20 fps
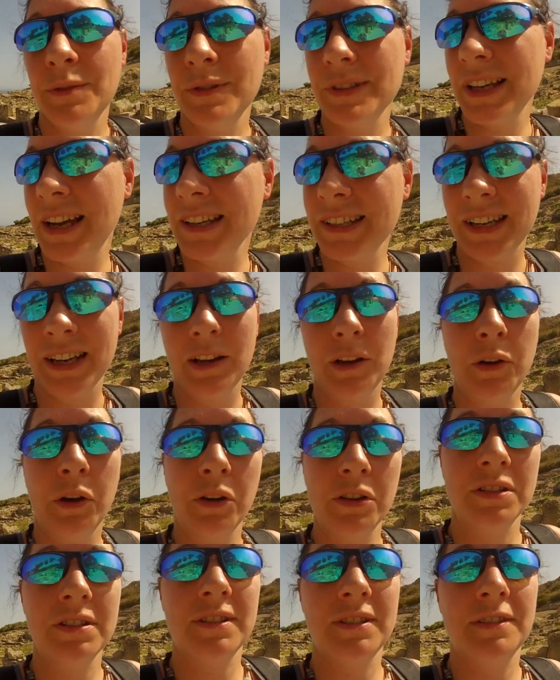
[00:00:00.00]
was actually
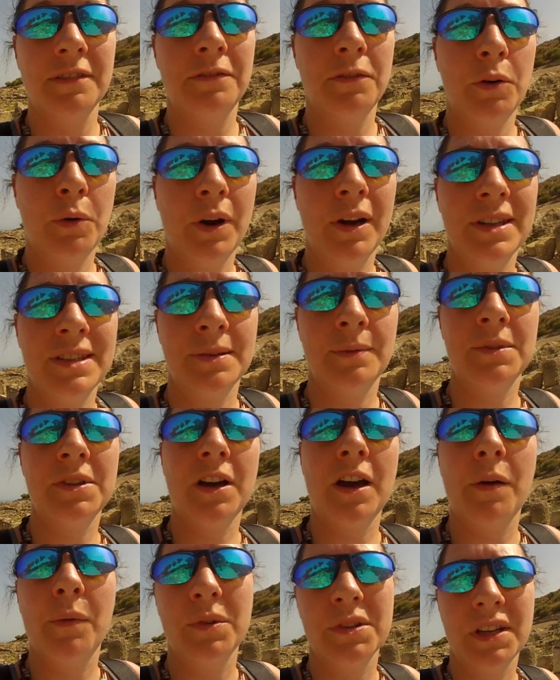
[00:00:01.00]
lost for quite some
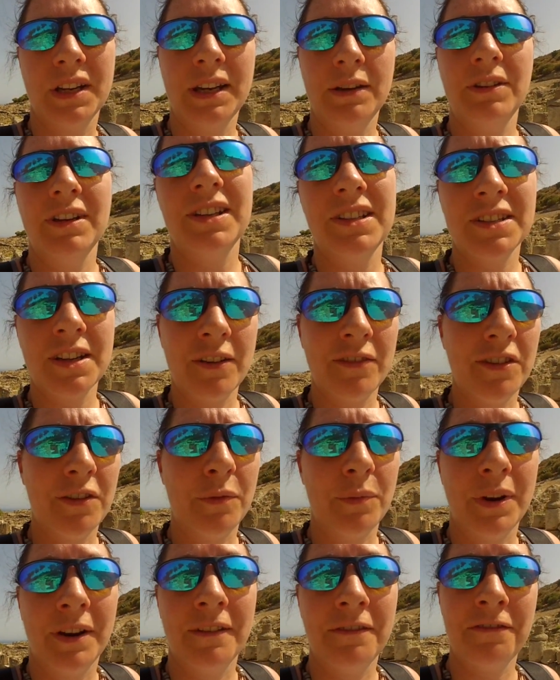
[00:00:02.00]
time. It was only
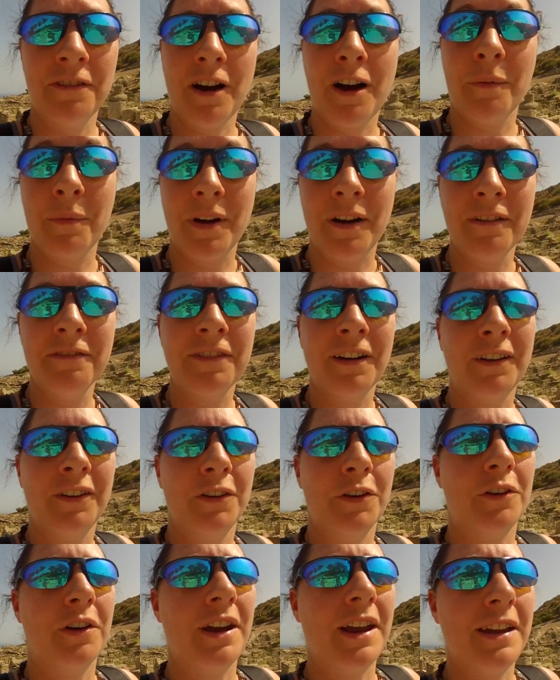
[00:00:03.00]
rediscovered when a farmer found
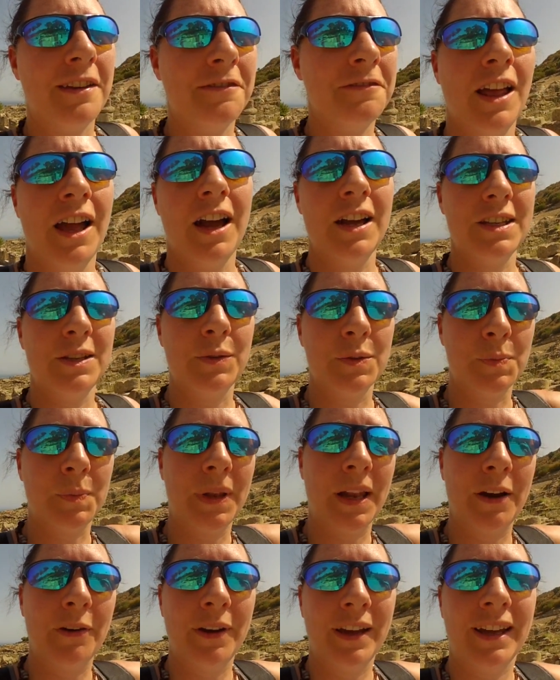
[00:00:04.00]
a grave as he was
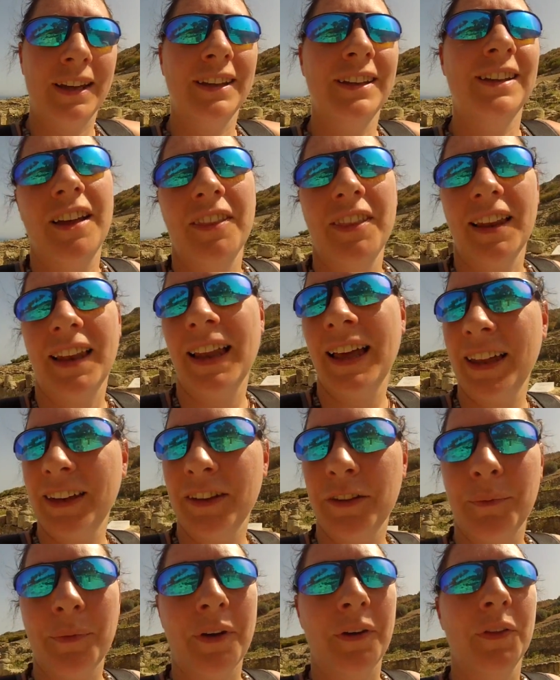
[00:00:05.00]
ploughing the
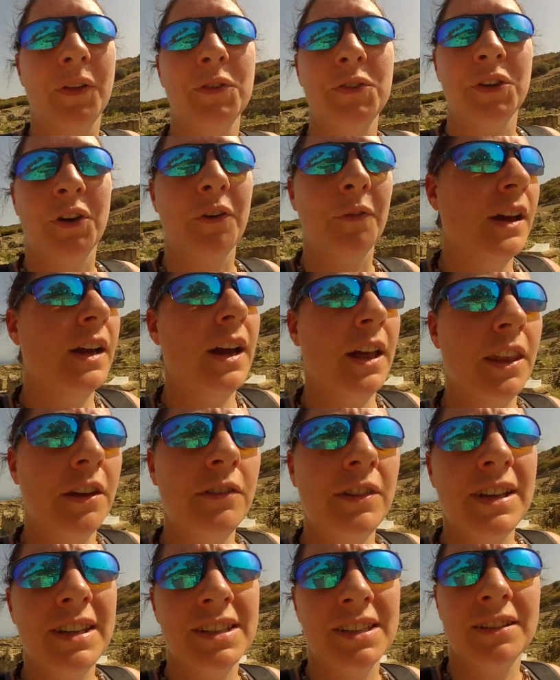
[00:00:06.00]
land on the top. And the
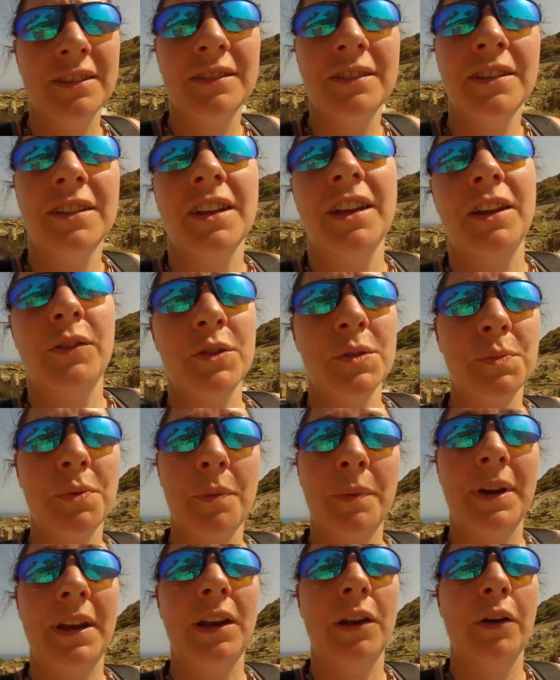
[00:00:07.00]
reason that it was
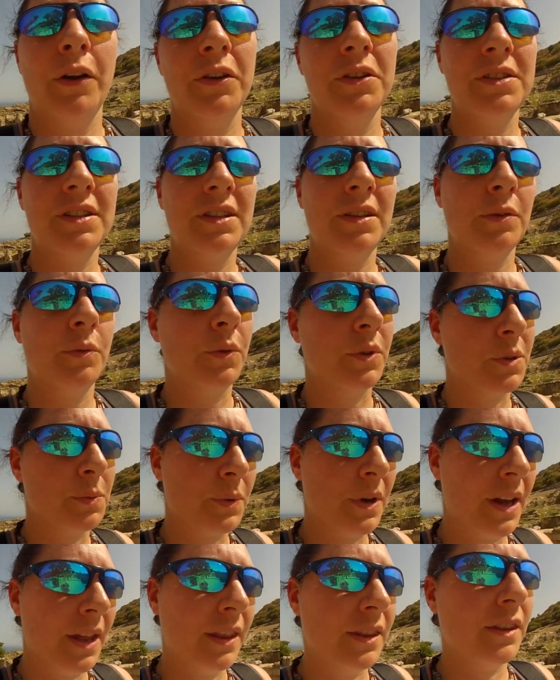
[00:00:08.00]
probably lost was
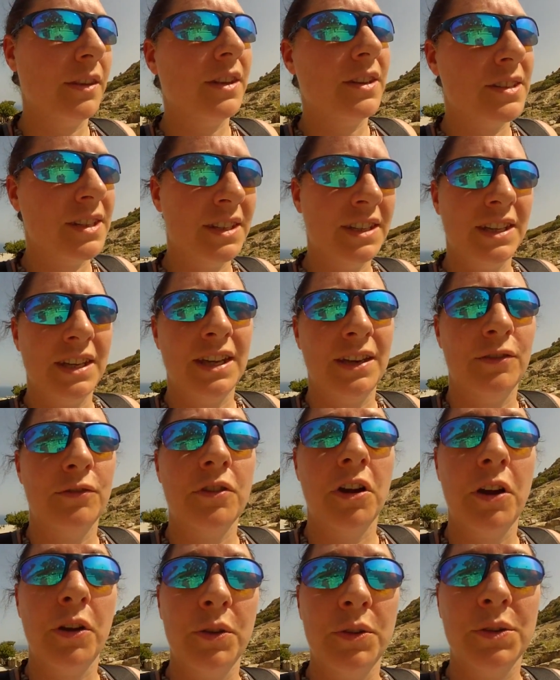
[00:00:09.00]
when the city in
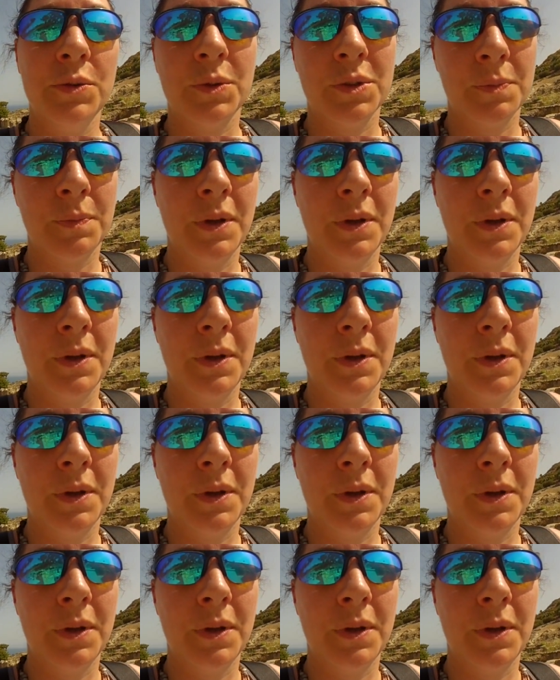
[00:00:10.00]
Rhodes was